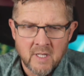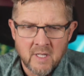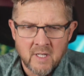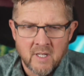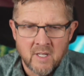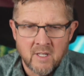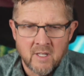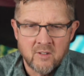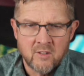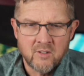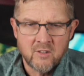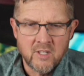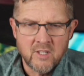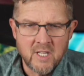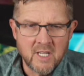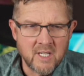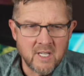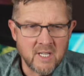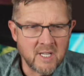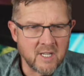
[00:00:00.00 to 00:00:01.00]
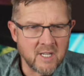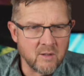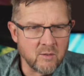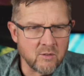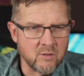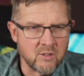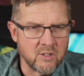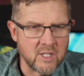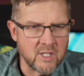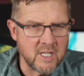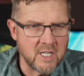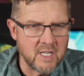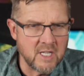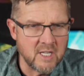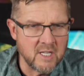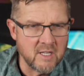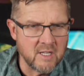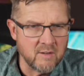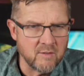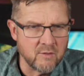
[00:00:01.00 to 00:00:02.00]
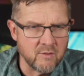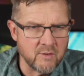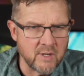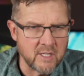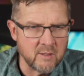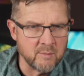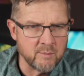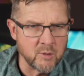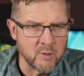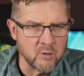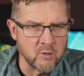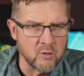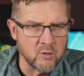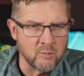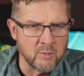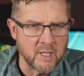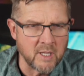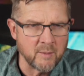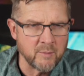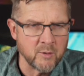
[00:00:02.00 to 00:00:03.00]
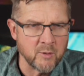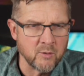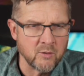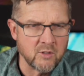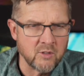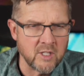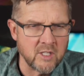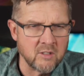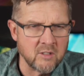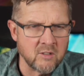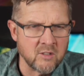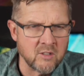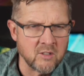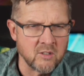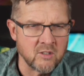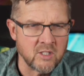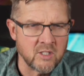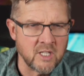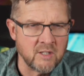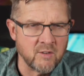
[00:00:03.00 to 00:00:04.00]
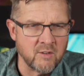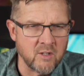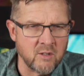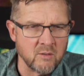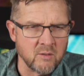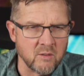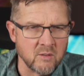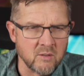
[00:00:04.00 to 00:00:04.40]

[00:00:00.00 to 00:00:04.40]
Can see it now. Steve, Red Bull, Blackpool. Steve who?